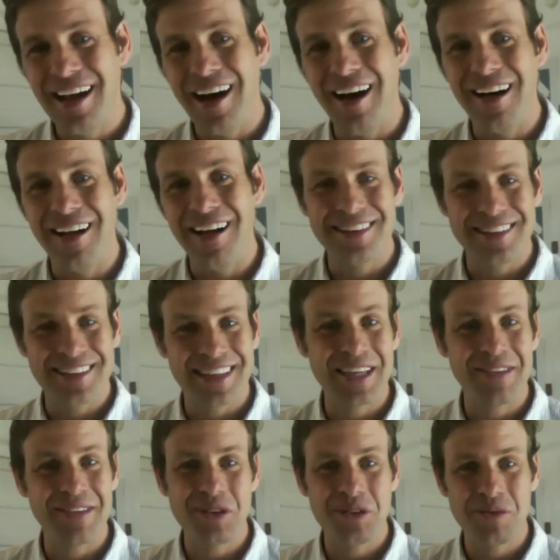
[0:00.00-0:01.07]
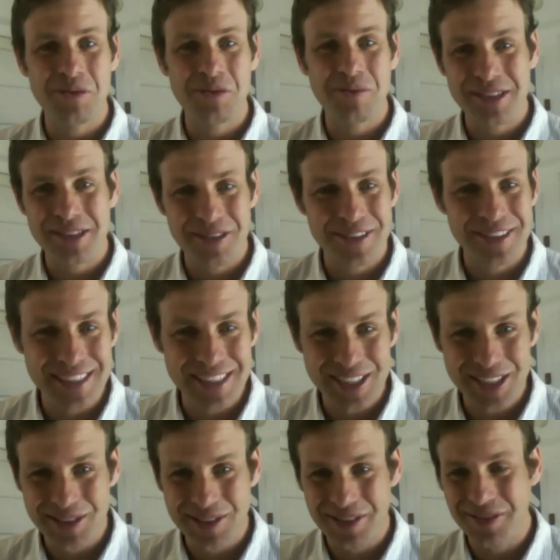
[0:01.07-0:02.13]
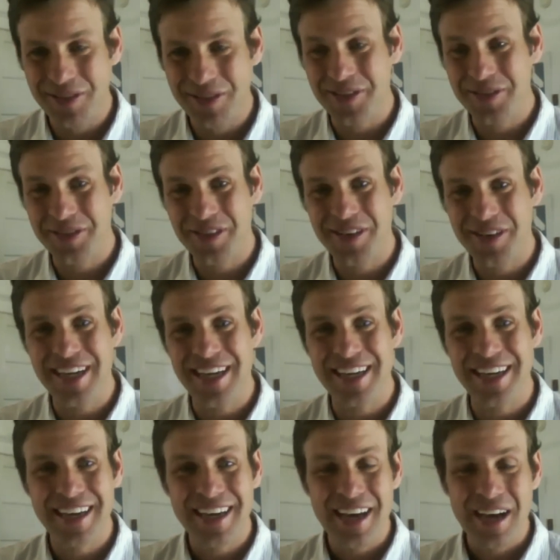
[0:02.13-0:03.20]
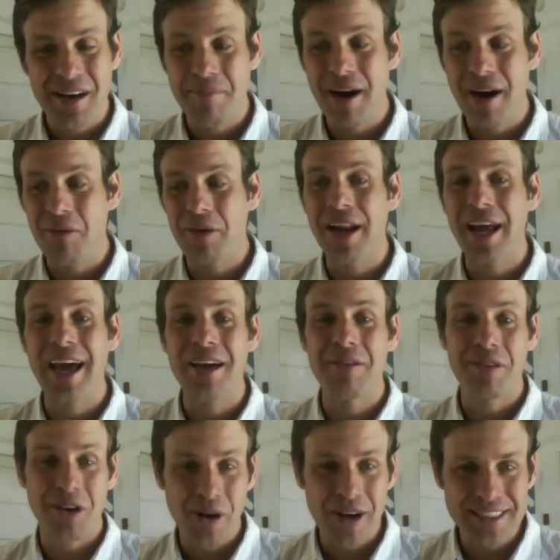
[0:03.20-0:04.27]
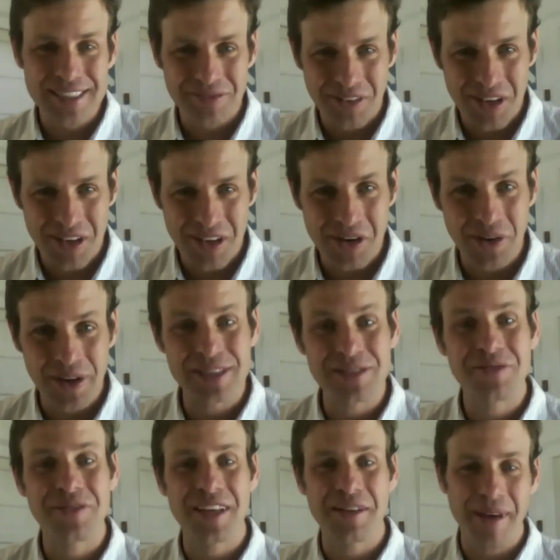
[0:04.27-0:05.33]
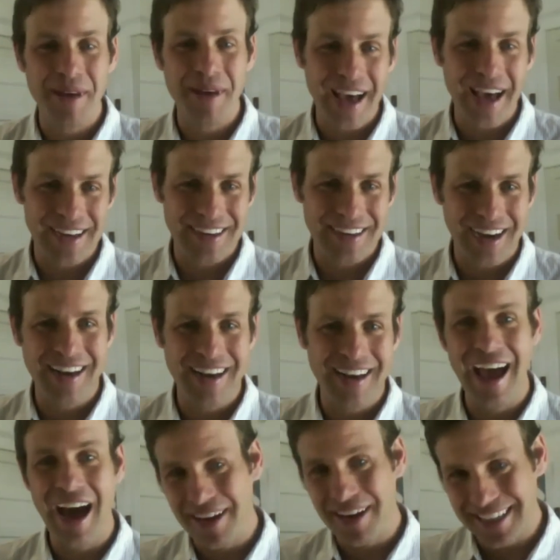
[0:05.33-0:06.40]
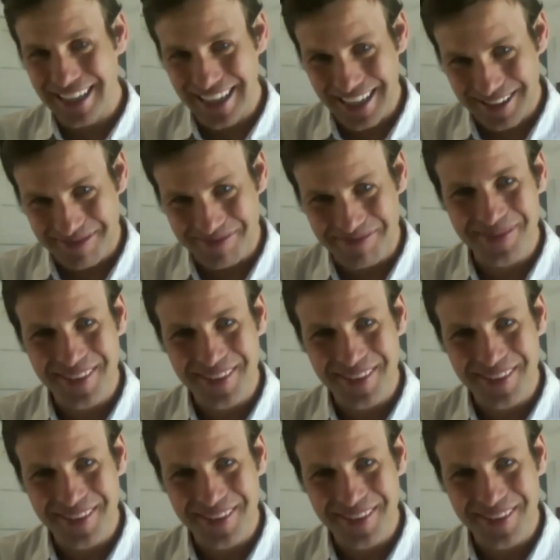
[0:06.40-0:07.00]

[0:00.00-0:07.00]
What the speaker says: I'll give you my services for free, but what I request for you is feedback on how I did it,